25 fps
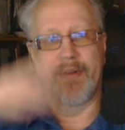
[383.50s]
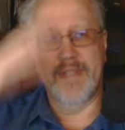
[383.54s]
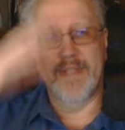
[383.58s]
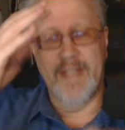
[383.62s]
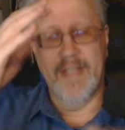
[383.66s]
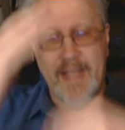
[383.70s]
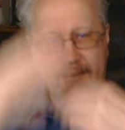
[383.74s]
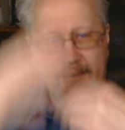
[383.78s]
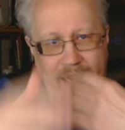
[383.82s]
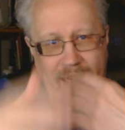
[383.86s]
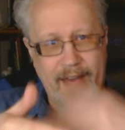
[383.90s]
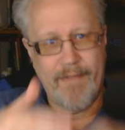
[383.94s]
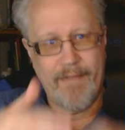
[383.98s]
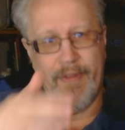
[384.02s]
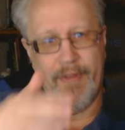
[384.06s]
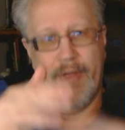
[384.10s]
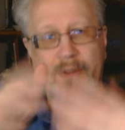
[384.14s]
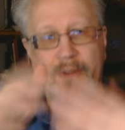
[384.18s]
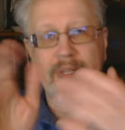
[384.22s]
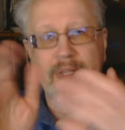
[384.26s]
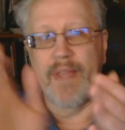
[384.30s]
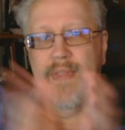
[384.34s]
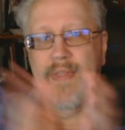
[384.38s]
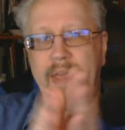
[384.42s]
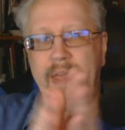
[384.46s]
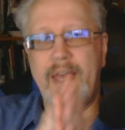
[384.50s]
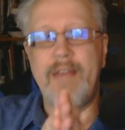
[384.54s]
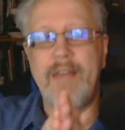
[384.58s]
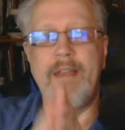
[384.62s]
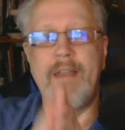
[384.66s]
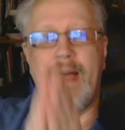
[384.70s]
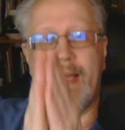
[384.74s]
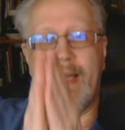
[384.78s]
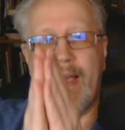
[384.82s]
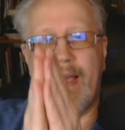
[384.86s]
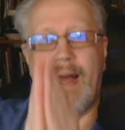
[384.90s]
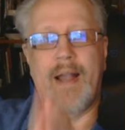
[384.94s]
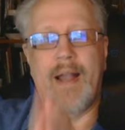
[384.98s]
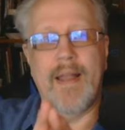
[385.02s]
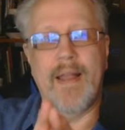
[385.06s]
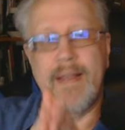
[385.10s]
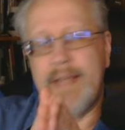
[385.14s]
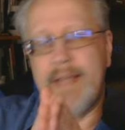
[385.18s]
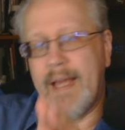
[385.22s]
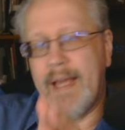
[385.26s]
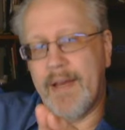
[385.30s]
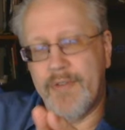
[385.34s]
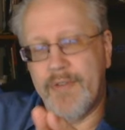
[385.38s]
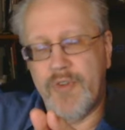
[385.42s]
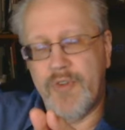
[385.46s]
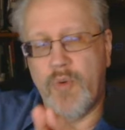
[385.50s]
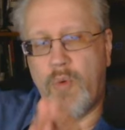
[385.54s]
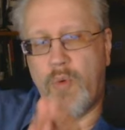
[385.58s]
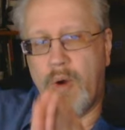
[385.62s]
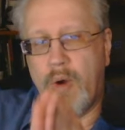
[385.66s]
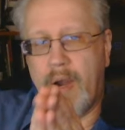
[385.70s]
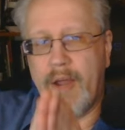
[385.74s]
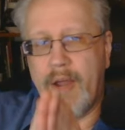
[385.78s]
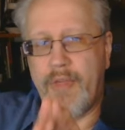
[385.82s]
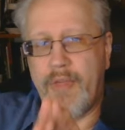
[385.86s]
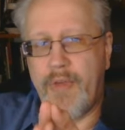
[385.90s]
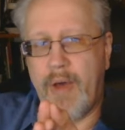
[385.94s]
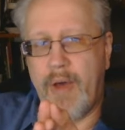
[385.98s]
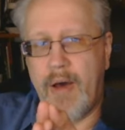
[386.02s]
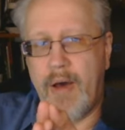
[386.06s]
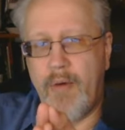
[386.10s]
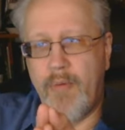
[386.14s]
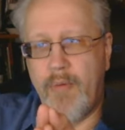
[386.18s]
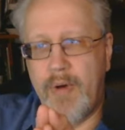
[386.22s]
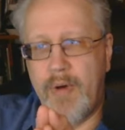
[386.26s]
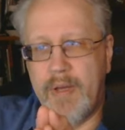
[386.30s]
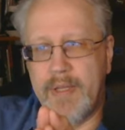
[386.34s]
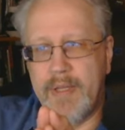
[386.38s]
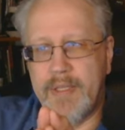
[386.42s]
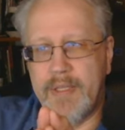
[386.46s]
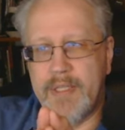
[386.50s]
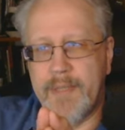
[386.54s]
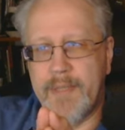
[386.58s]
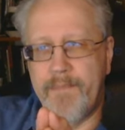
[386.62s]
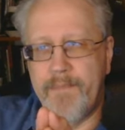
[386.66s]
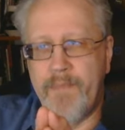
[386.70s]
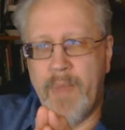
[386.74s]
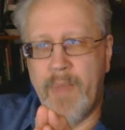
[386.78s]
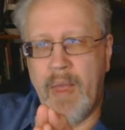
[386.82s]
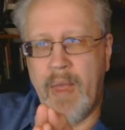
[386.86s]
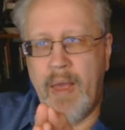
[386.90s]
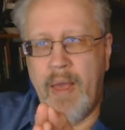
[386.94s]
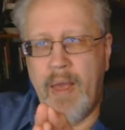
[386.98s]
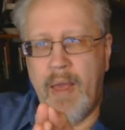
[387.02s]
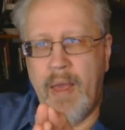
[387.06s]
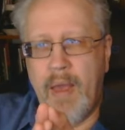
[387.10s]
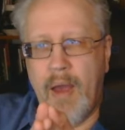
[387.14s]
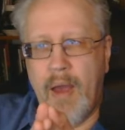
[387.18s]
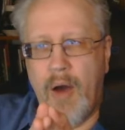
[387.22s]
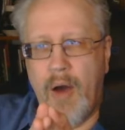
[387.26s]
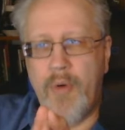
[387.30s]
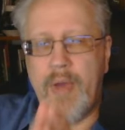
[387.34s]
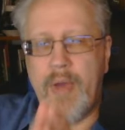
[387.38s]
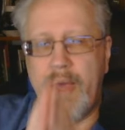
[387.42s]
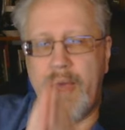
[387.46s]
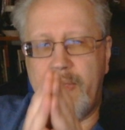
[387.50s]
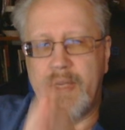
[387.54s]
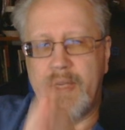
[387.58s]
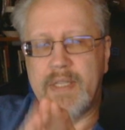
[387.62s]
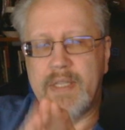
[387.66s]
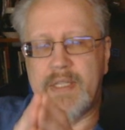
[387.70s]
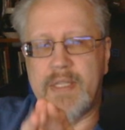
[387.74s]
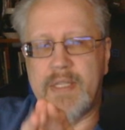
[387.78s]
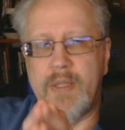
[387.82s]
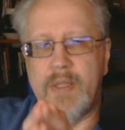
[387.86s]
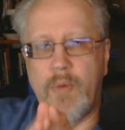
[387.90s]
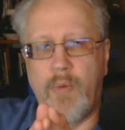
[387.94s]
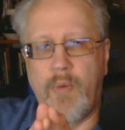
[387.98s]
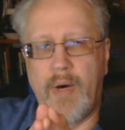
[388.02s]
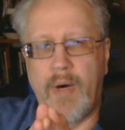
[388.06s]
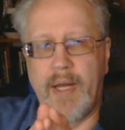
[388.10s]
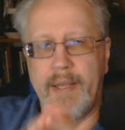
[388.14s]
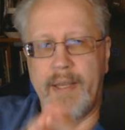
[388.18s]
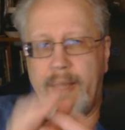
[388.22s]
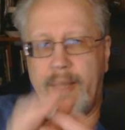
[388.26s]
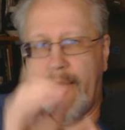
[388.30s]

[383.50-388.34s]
then half of those. And then I got it down to where I thought was, okay, this is the one.